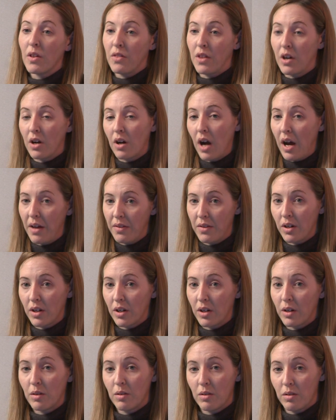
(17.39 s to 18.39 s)
there are
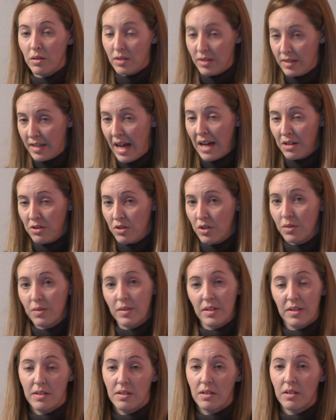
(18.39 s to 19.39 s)
other
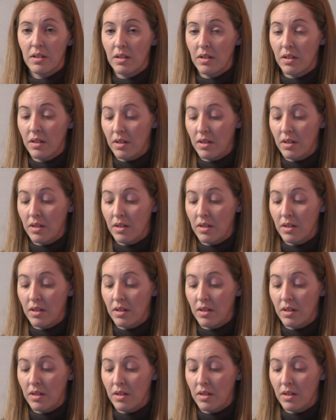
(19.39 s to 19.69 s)
statutes